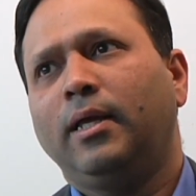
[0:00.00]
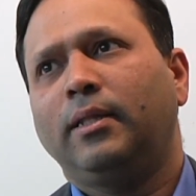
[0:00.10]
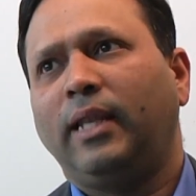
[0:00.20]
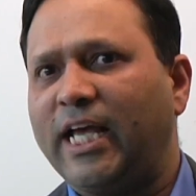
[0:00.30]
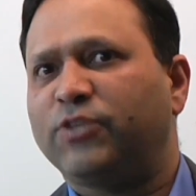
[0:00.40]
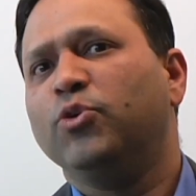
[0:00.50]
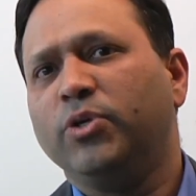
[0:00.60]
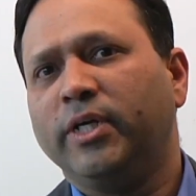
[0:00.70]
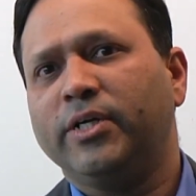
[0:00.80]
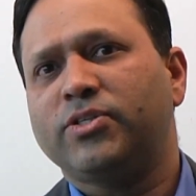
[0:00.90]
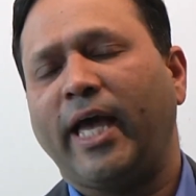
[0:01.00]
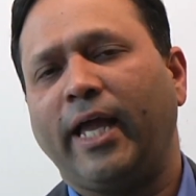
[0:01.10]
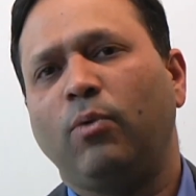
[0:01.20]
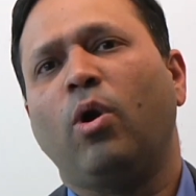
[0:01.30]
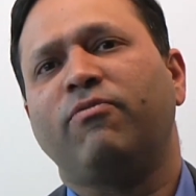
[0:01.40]
the last few years
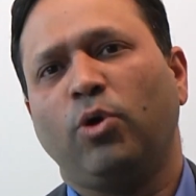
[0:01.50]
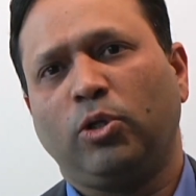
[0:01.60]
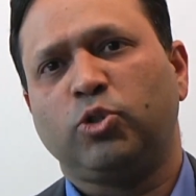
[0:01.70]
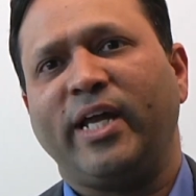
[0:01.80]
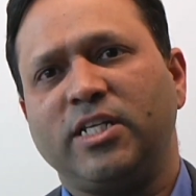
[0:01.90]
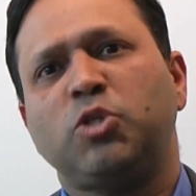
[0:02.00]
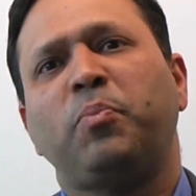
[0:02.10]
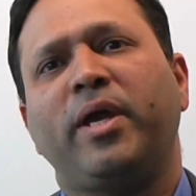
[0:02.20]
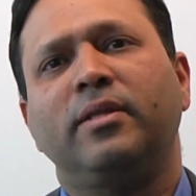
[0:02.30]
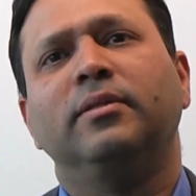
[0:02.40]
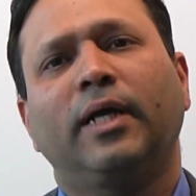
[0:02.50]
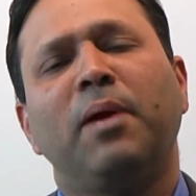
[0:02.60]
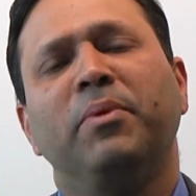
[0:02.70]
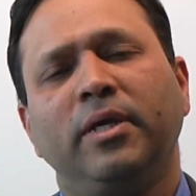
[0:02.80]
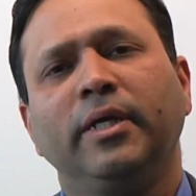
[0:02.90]
and what we also anticipate in the
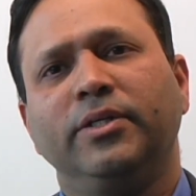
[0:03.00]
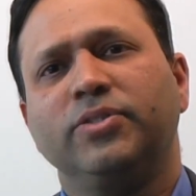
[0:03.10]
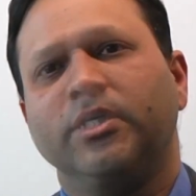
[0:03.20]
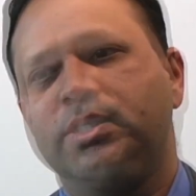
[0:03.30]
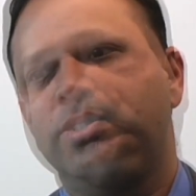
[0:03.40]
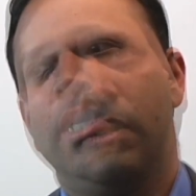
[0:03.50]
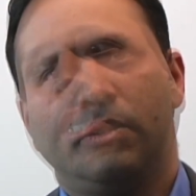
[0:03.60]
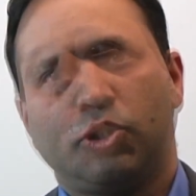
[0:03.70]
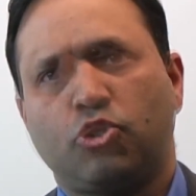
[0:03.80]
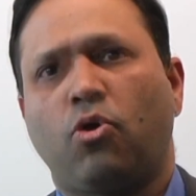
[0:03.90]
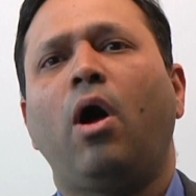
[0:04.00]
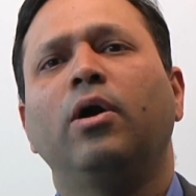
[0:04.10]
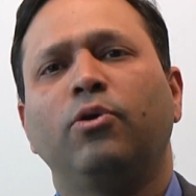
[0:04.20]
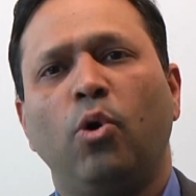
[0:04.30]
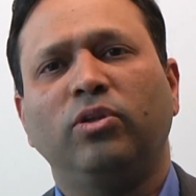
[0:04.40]
coming years is
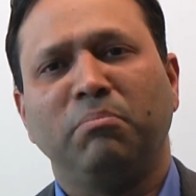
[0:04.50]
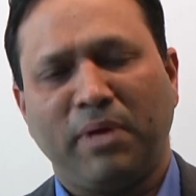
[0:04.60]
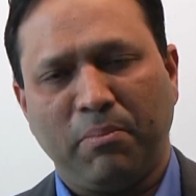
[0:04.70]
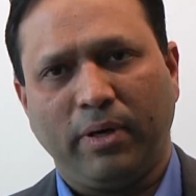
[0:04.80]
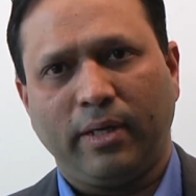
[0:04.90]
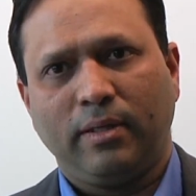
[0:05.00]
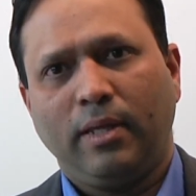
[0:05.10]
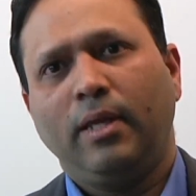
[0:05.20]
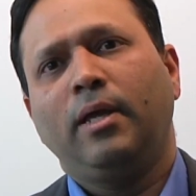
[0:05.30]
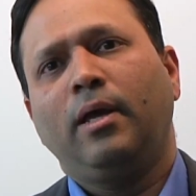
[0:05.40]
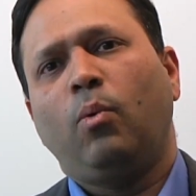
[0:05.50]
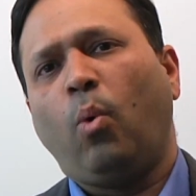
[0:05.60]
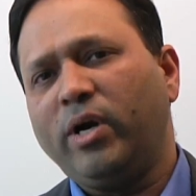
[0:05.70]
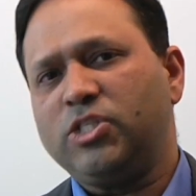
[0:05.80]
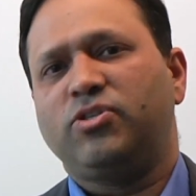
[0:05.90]
strong growth in memory.
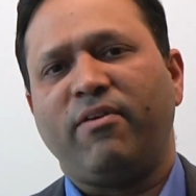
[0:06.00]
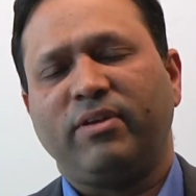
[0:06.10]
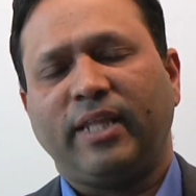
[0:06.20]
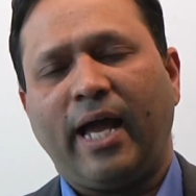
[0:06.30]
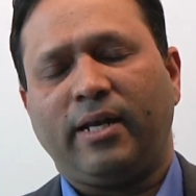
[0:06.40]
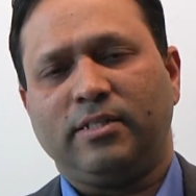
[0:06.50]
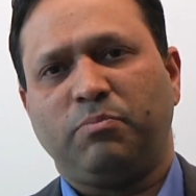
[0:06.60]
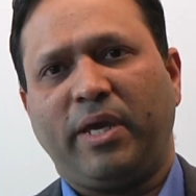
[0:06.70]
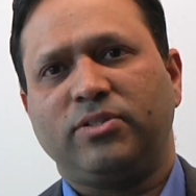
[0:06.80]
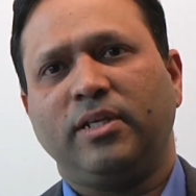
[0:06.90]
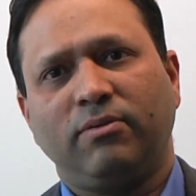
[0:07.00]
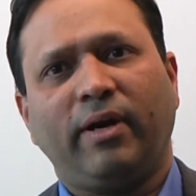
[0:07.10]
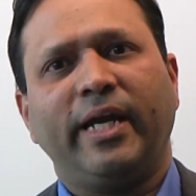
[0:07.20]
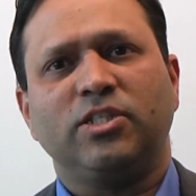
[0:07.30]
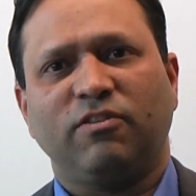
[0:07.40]
What is driving that is basically the
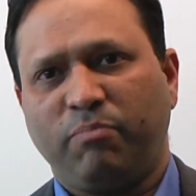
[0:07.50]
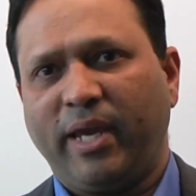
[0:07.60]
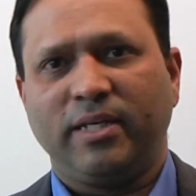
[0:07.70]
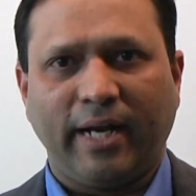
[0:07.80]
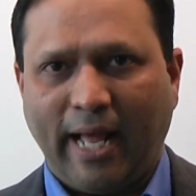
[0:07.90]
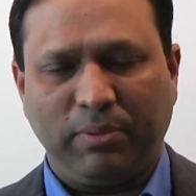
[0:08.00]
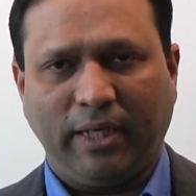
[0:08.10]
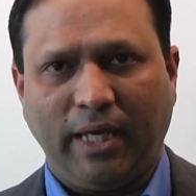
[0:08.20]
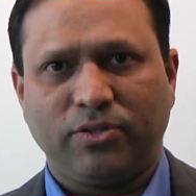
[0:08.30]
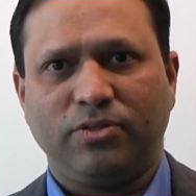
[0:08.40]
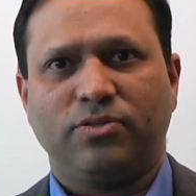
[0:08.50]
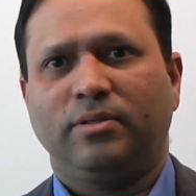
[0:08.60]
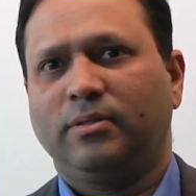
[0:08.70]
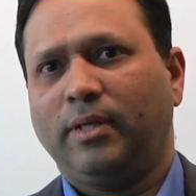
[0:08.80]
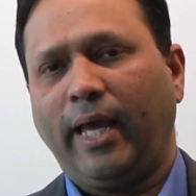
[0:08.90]
rise of big data applications.
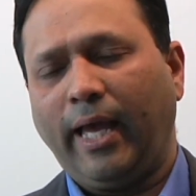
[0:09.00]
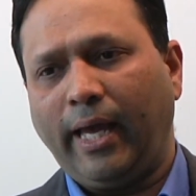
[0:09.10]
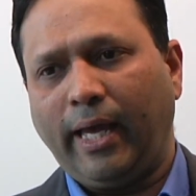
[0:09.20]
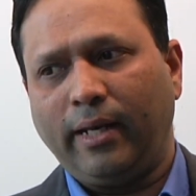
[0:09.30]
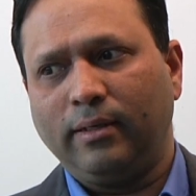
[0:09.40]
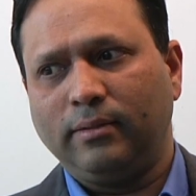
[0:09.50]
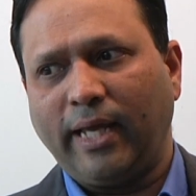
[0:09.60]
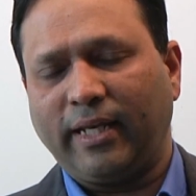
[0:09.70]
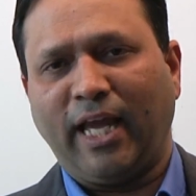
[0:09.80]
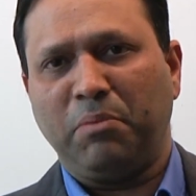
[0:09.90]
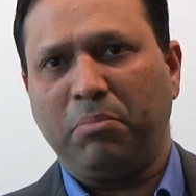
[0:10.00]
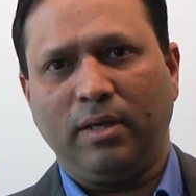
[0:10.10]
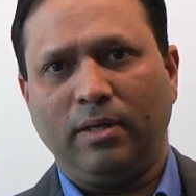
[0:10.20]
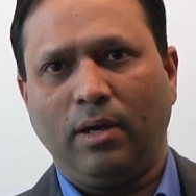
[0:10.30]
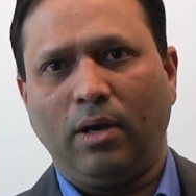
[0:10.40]
And that can
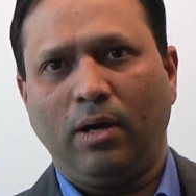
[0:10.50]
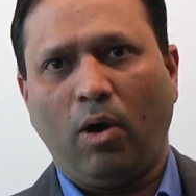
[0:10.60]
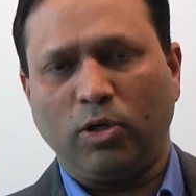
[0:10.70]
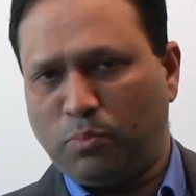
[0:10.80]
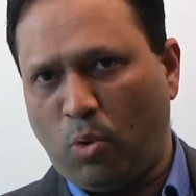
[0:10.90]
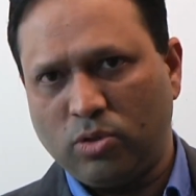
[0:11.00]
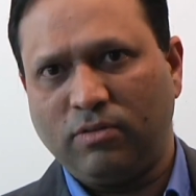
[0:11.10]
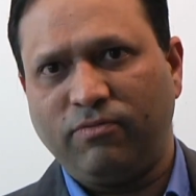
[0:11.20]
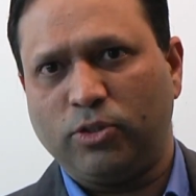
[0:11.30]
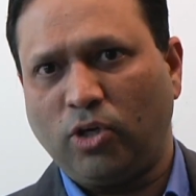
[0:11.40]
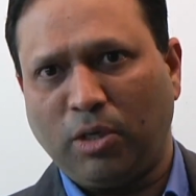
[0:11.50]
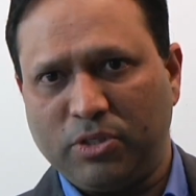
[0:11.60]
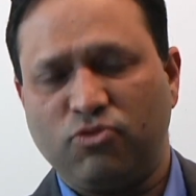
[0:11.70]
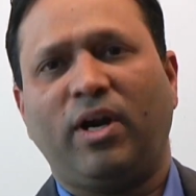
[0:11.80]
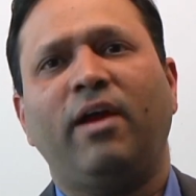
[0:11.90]
be automotive,
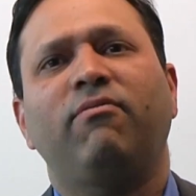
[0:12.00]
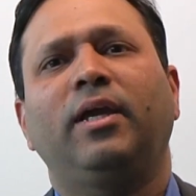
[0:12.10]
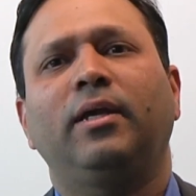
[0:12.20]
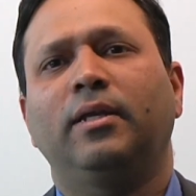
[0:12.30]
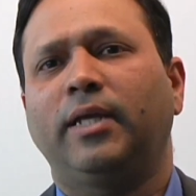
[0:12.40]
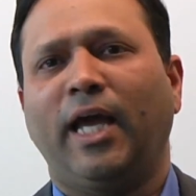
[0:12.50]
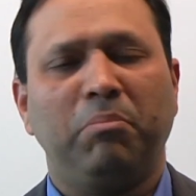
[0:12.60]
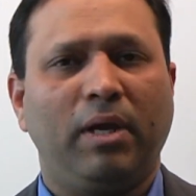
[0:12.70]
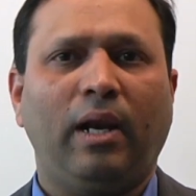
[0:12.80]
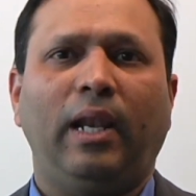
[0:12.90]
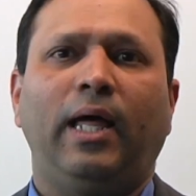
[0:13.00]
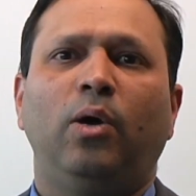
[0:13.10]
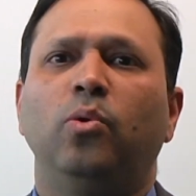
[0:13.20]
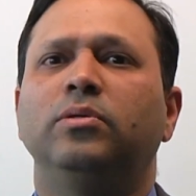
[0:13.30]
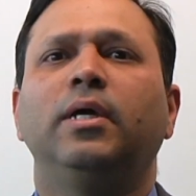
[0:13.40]
autonomous driving, it can be
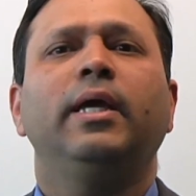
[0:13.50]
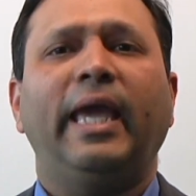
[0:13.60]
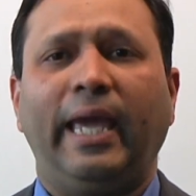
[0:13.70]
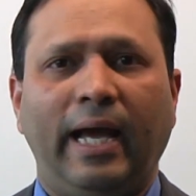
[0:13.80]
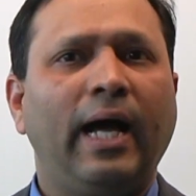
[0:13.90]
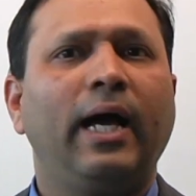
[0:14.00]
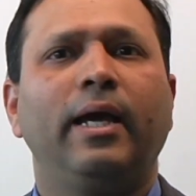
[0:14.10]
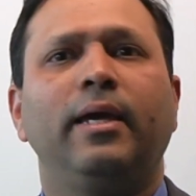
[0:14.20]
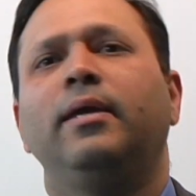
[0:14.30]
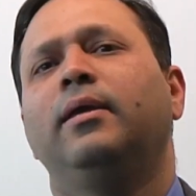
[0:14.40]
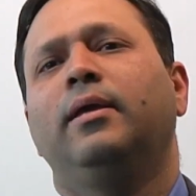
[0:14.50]
cloud, AI,